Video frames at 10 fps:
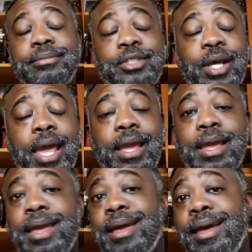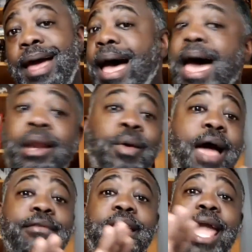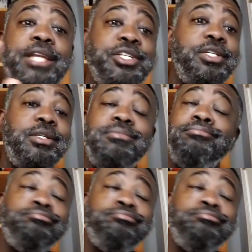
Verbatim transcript: So, hey, I don't have a catchy